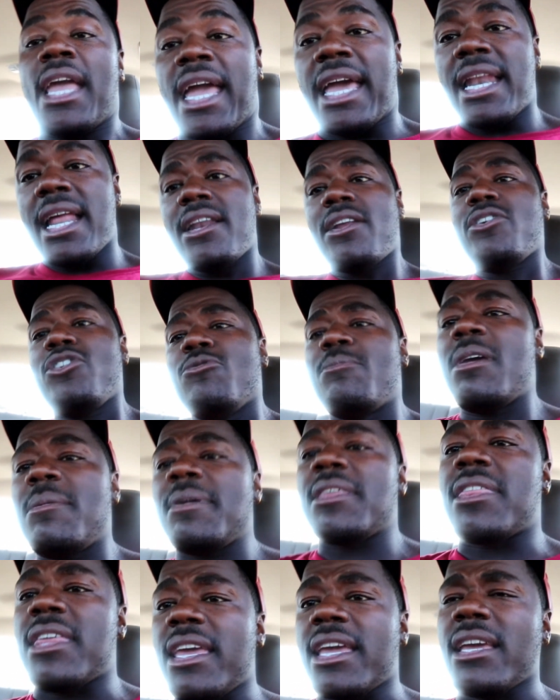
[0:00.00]
And I know you may
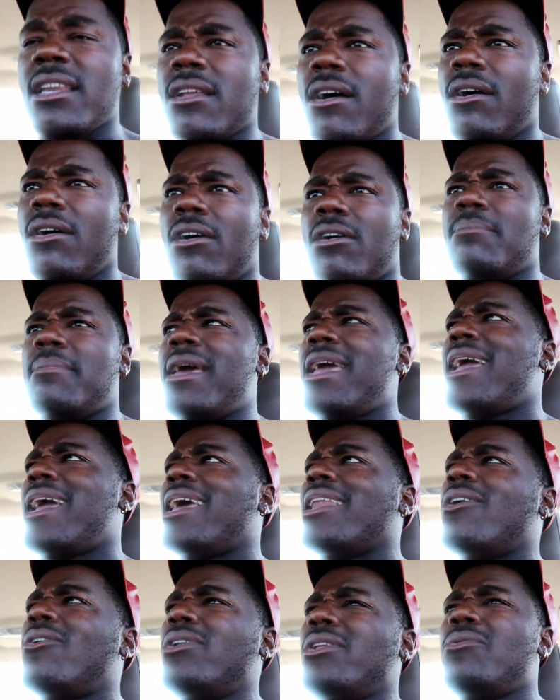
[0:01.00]
be thinking, oh
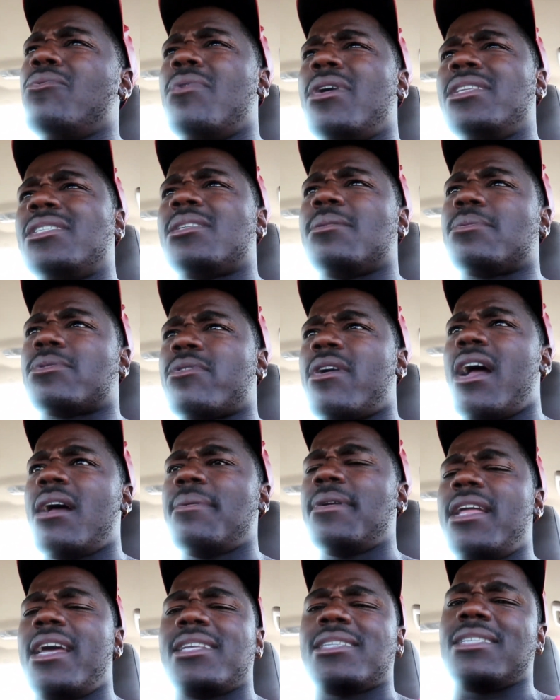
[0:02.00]
man, only 1
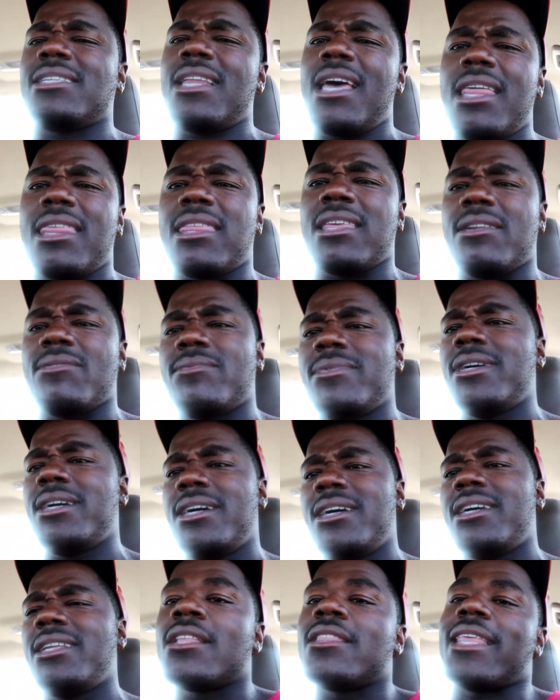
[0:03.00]
subscriber, that's nothing,
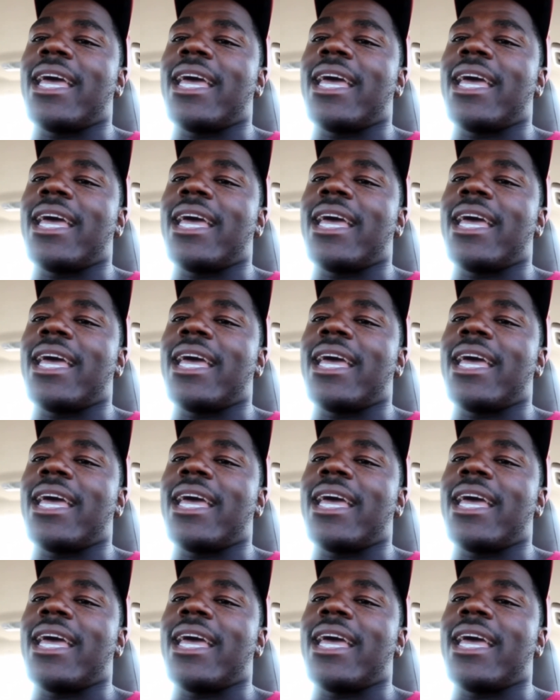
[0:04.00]
what?